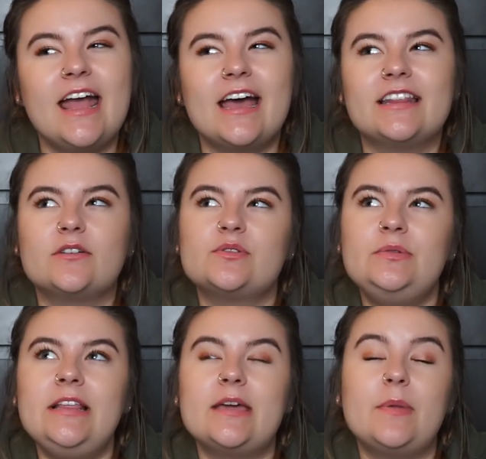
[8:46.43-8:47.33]
and those
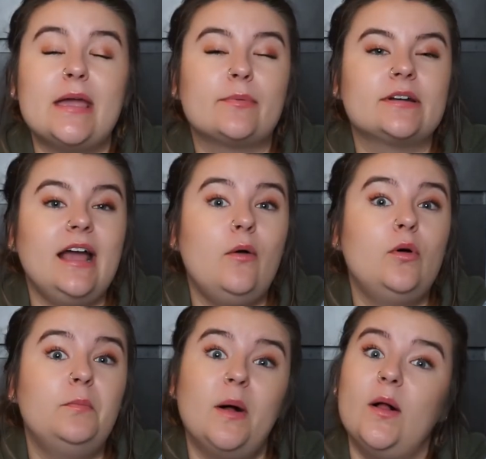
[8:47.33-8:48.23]
were like paper
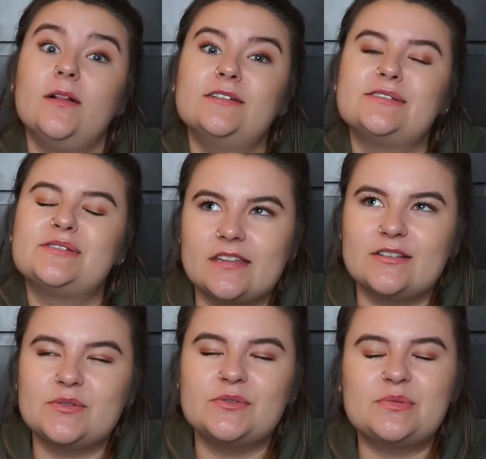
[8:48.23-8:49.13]
towel balls.
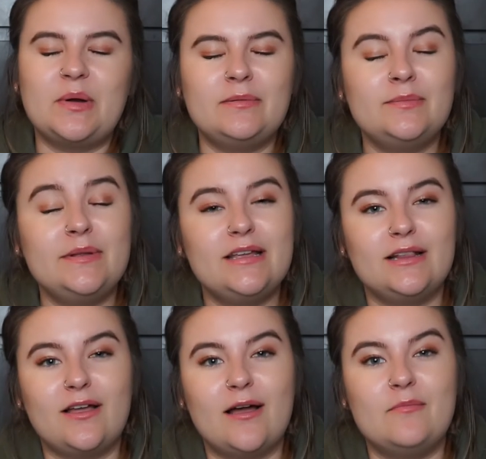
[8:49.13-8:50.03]
So it was probably a
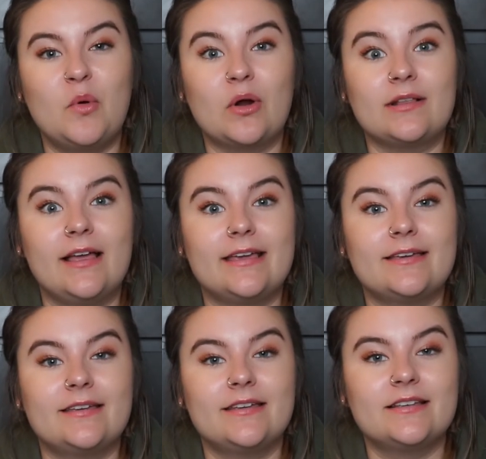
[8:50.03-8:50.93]
lot more like
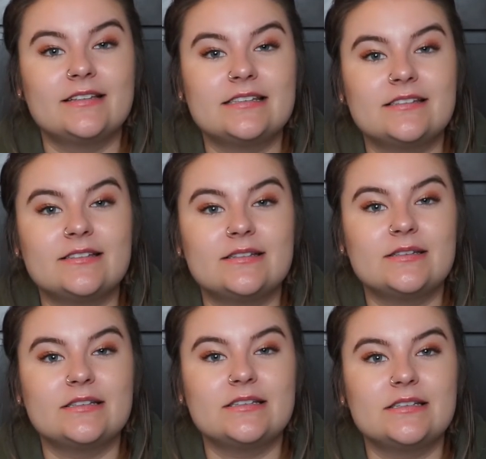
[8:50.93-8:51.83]

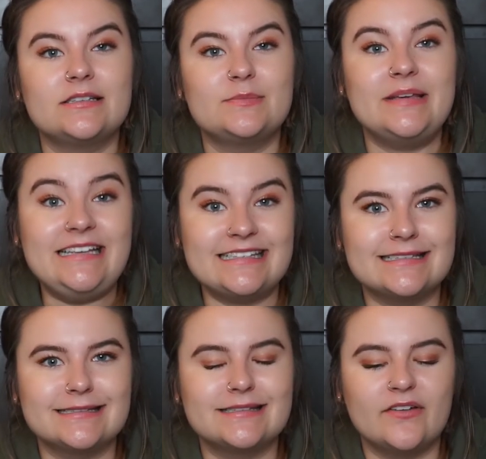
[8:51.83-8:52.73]

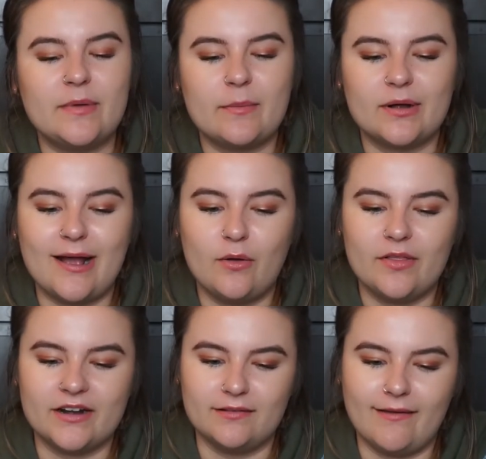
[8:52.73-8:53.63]
pieces of paper towel
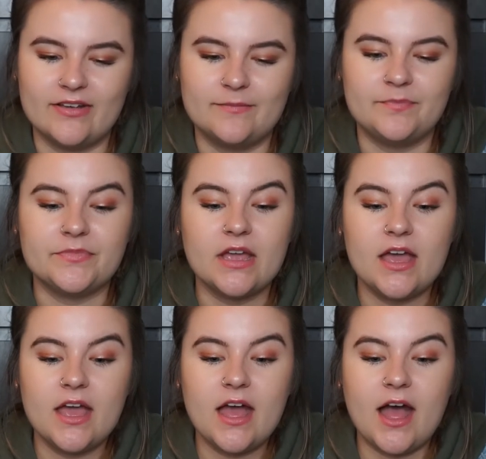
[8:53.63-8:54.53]
than 11.
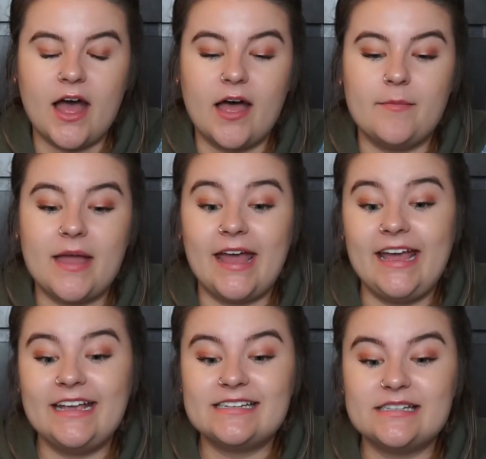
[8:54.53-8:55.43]
Um,
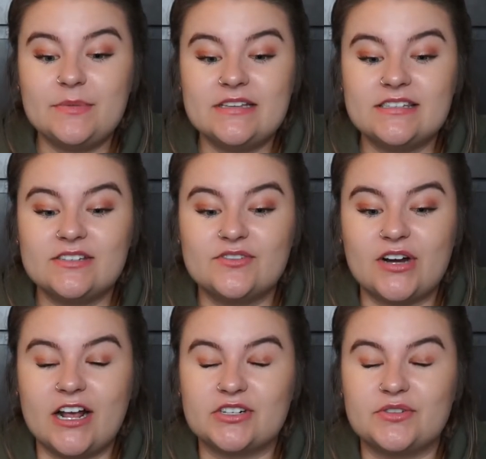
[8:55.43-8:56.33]
eight pieces of
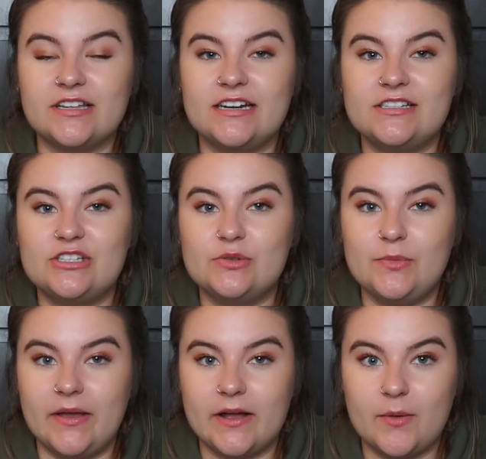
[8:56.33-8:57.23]
trash related to
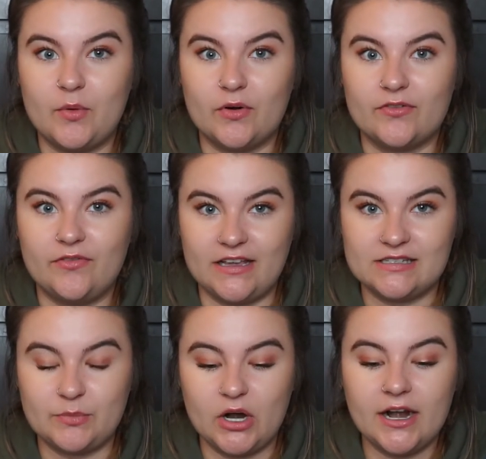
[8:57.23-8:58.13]
makeup or
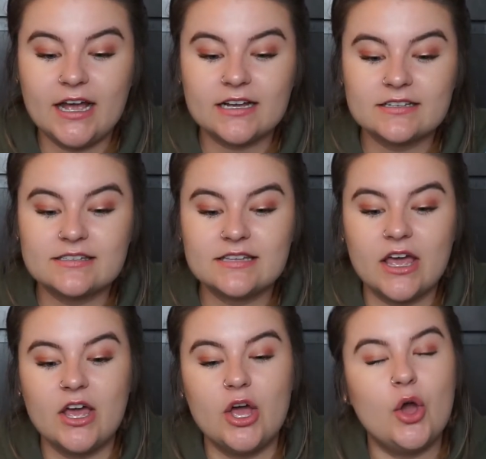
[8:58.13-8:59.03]
face products,
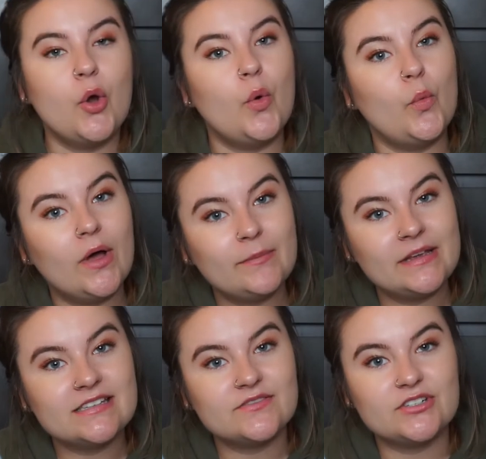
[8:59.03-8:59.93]
one
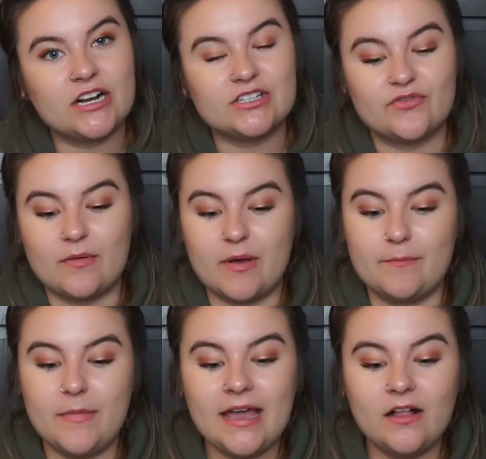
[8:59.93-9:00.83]
piece of trash from
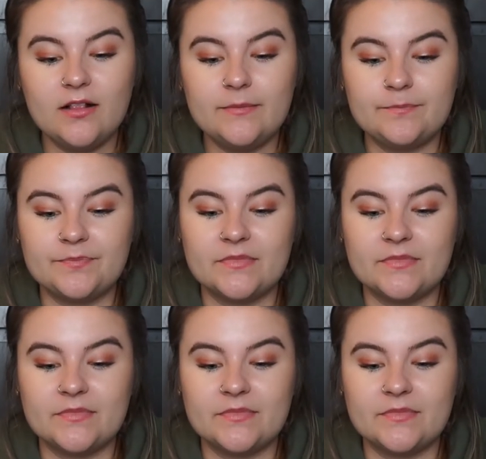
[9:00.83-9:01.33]
mail,